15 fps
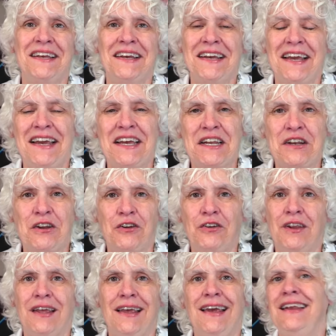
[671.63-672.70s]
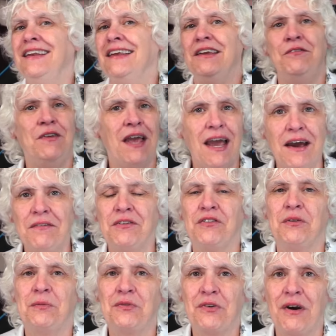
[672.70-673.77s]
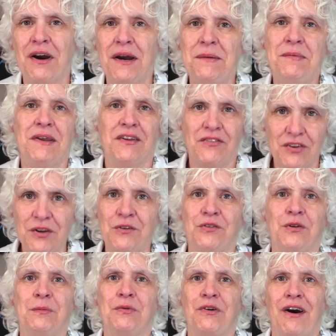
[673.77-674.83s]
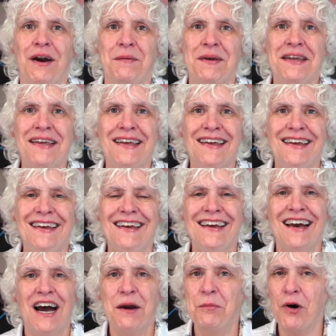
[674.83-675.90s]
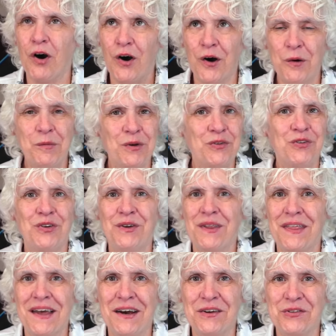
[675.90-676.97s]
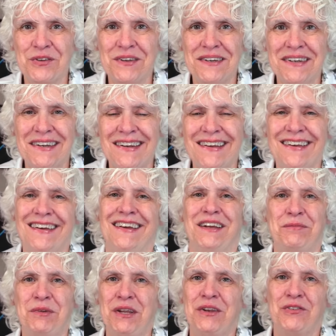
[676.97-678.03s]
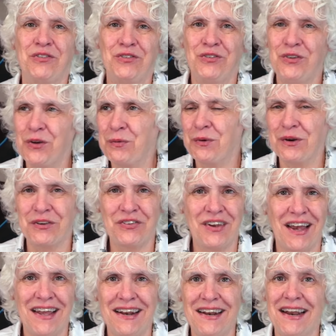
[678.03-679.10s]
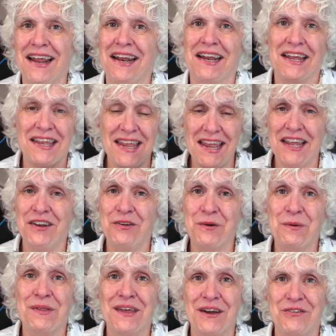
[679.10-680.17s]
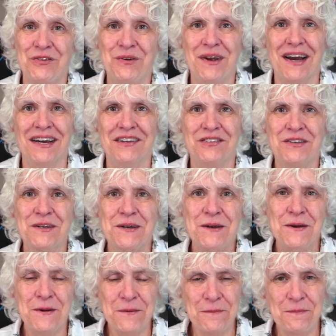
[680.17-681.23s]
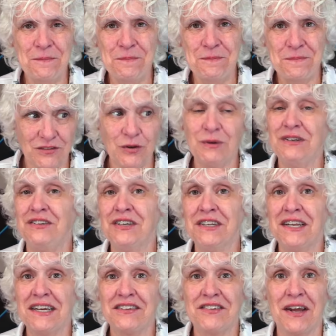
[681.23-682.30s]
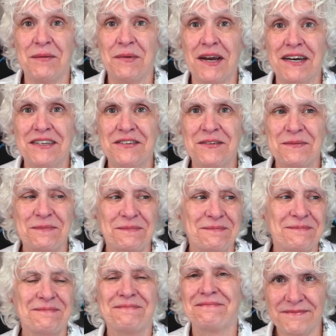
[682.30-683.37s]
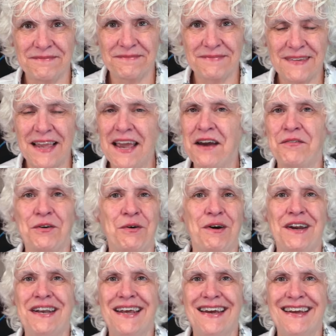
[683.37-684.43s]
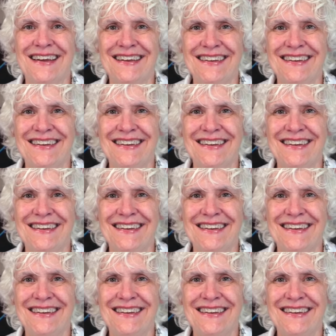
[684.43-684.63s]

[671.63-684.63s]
And hey, if you haven't subscribed, consider subscribing. I'm almost to 1,000. I'm getting super excited and I can't do it without you guys. So until next time, guys, have a great day.